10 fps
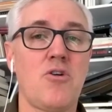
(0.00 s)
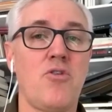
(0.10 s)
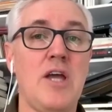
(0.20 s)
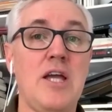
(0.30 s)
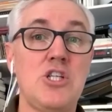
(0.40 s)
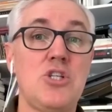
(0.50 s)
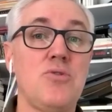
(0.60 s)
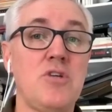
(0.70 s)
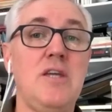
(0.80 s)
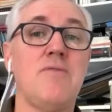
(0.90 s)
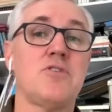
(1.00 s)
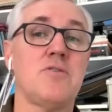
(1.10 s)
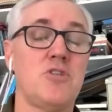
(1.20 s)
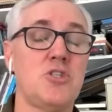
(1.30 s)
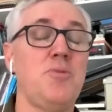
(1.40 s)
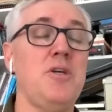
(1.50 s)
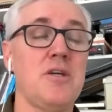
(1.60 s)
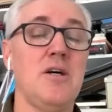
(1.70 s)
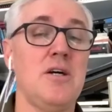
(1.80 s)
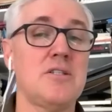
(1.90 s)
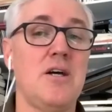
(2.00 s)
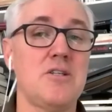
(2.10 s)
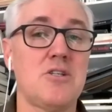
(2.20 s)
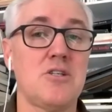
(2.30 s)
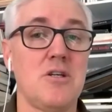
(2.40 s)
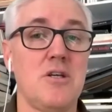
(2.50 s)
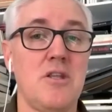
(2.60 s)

creational gifts of the speaker are such,